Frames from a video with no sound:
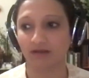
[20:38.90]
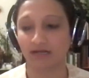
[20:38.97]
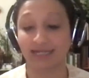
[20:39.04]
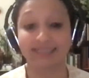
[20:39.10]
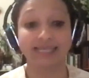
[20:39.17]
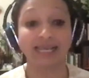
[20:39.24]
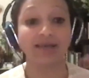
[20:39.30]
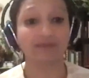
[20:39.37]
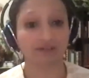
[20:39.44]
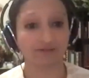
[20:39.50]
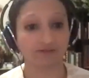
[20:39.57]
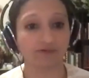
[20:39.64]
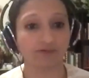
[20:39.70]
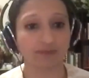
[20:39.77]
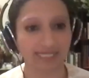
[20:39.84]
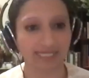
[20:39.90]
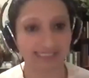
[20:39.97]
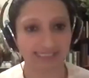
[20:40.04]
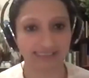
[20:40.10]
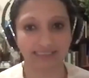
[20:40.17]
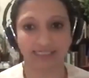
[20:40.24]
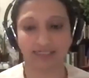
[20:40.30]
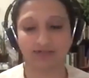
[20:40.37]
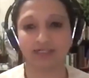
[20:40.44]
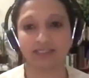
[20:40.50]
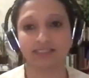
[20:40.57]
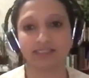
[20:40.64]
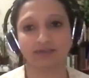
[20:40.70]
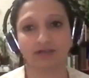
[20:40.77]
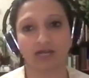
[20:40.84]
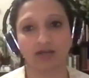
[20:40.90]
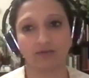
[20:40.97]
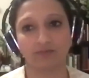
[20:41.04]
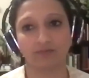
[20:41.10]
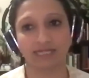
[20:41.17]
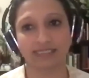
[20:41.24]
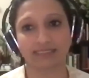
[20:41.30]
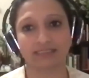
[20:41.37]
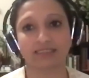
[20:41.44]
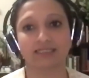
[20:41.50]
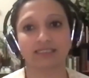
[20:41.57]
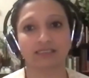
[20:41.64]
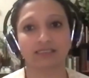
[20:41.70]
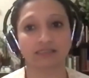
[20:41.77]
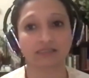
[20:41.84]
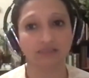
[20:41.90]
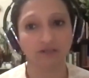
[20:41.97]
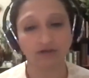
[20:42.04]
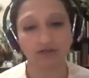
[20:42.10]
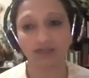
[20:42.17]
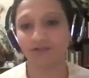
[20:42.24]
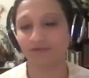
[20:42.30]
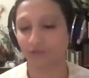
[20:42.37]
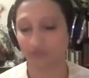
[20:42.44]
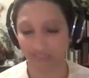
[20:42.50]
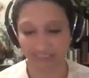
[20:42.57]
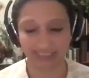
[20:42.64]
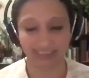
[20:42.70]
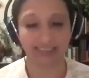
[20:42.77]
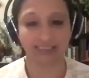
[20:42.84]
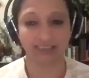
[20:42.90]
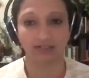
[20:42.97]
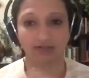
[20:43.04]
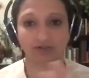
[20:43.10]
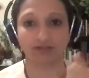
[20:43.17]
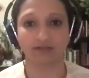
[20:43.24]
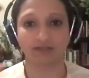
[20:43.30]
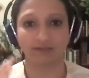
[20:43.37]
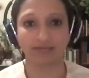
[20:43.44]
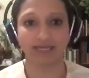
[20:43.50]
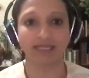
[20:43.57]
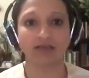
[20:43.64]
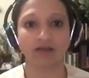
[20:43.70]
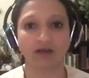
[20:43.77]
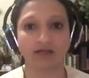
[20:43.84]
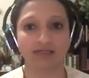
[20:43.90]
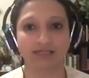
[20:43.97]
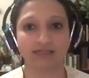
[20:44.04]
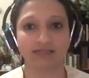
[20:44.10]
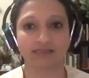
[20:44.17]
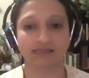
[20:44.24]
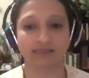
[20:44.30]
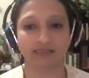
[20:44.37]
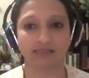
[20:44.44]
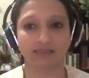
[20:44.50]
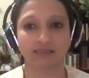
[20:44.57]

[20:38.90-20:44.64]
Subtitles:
adaptive plasticity, right? So how plasticity is good, of course, it is, in many contexts,